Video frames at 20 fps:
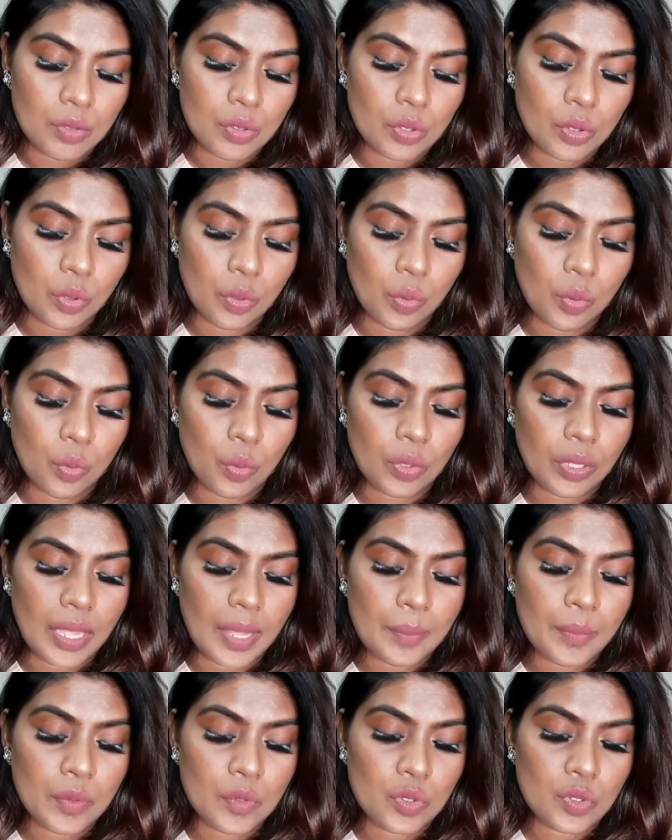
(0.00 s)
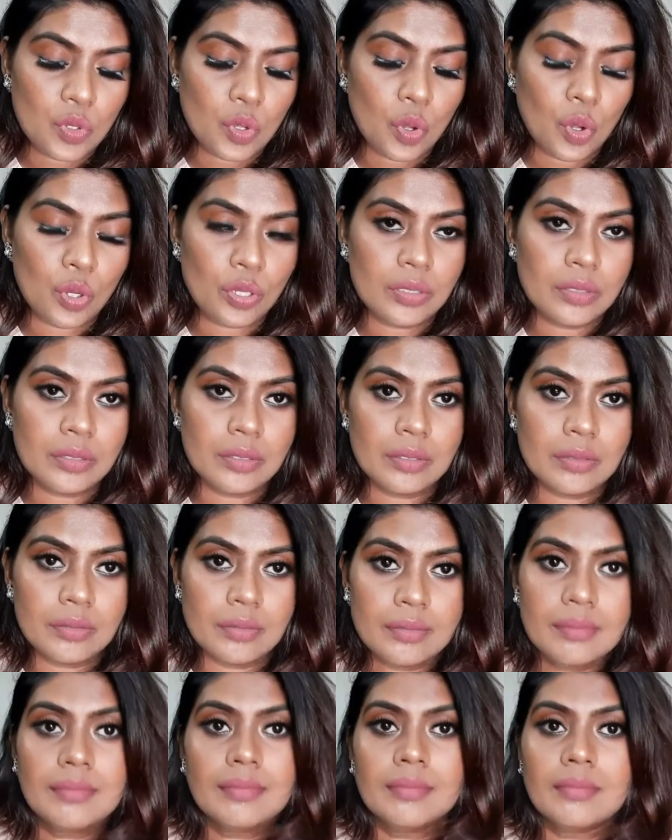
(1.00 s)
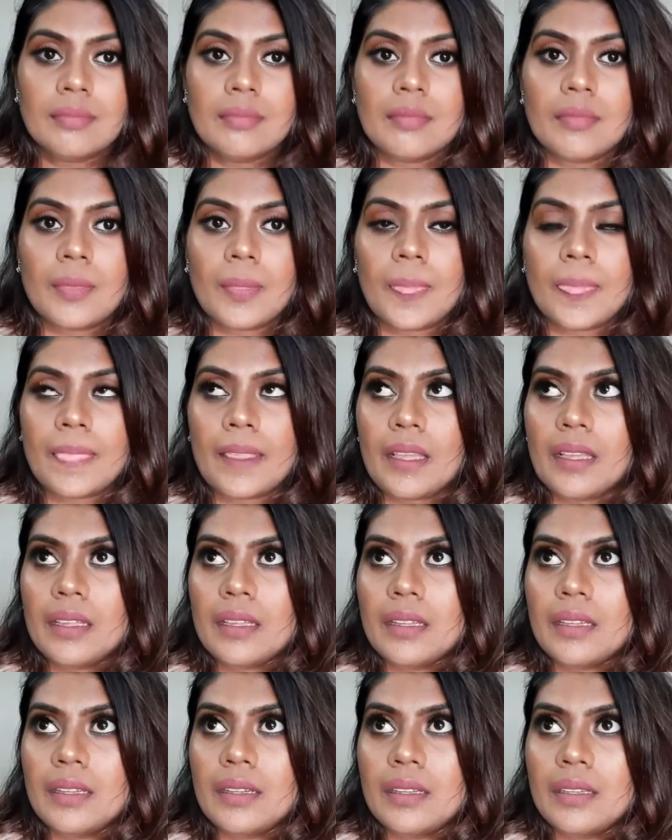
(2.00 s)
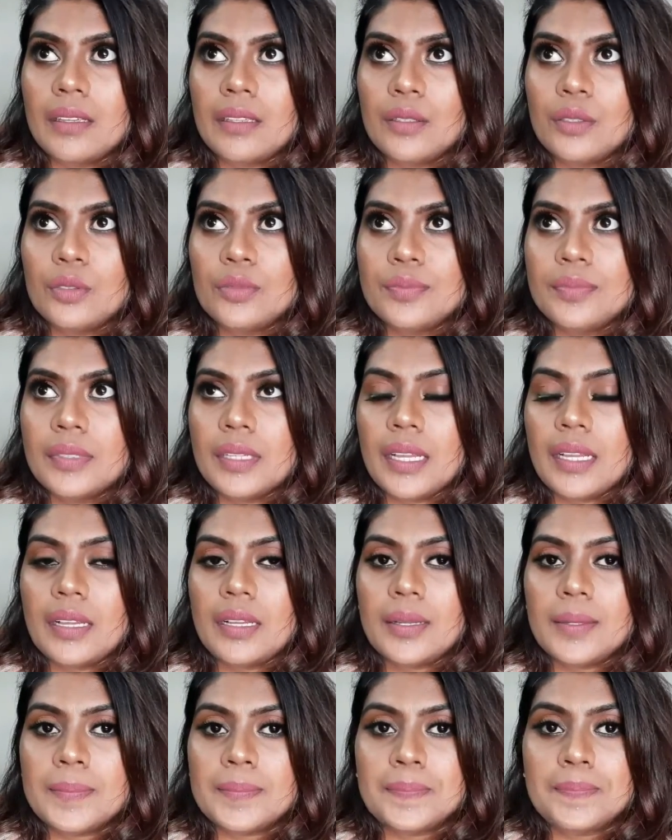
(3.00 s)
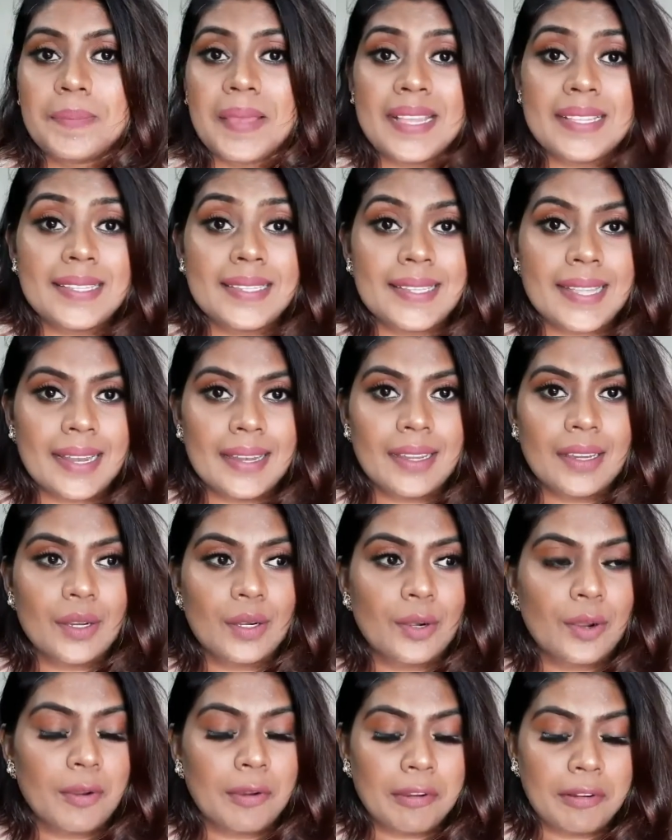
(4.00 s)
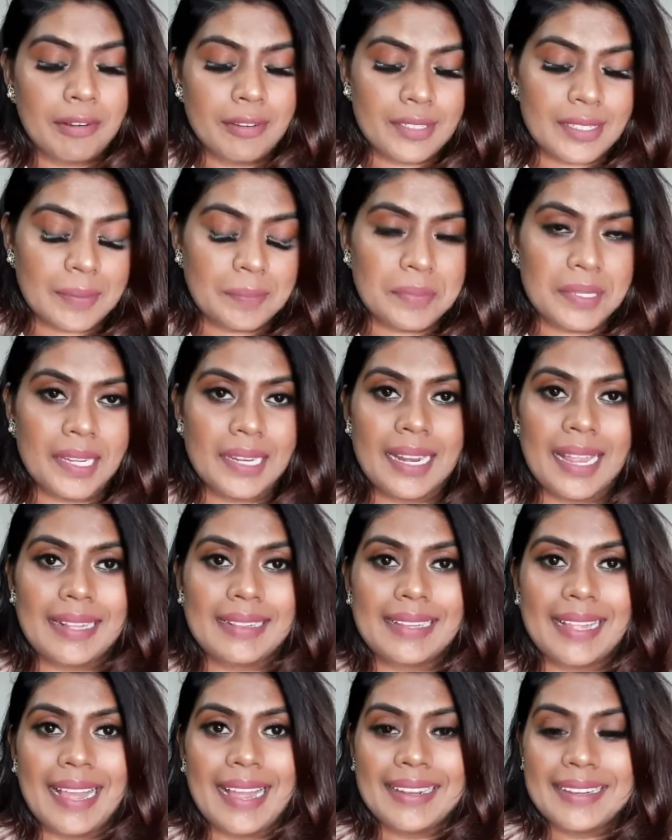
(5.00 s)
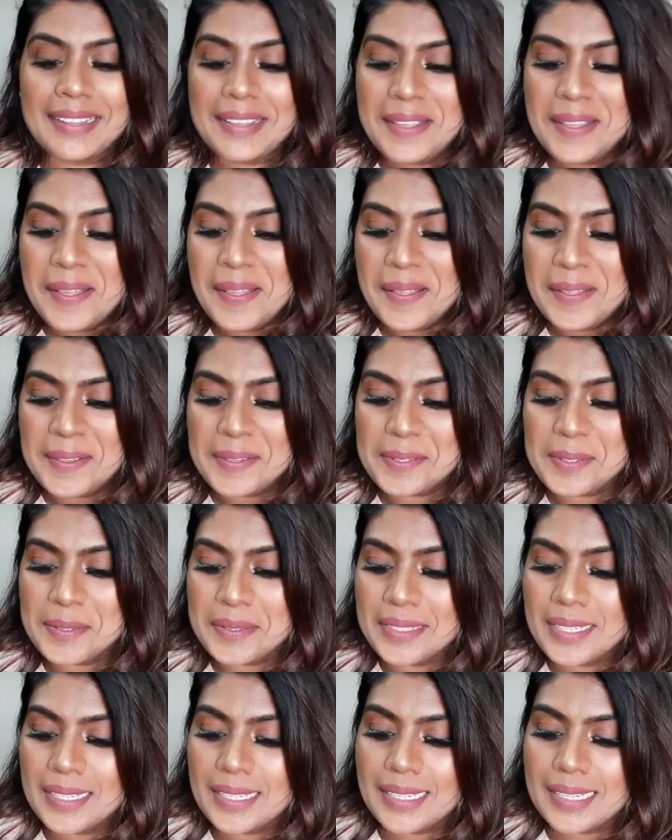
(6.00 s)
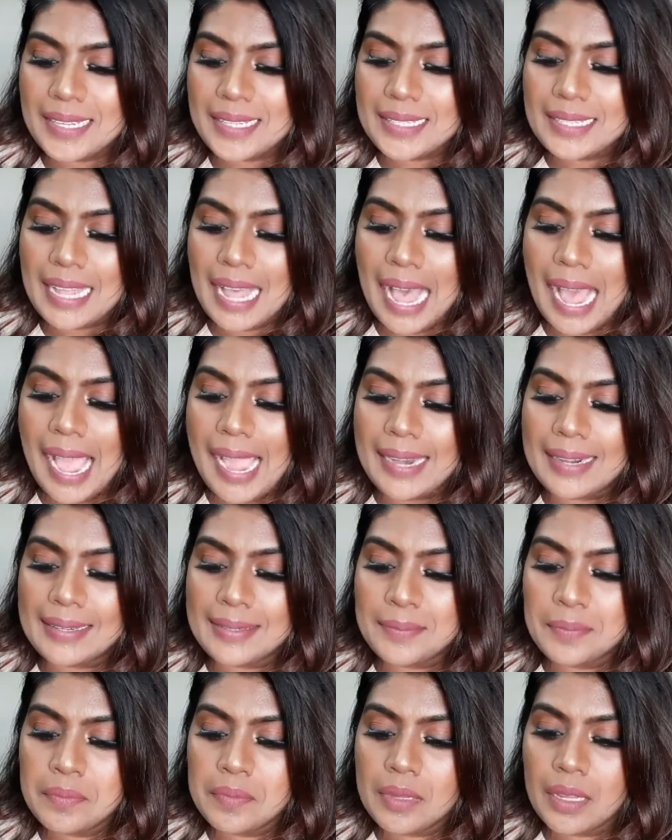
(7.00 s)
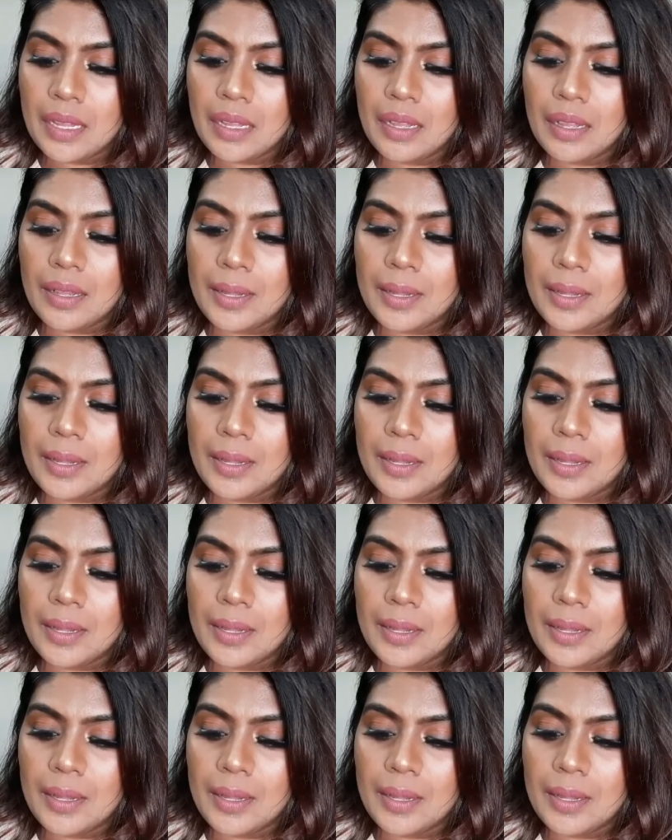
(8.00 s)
So Amazon, bestseller or something like that. So this is the Irem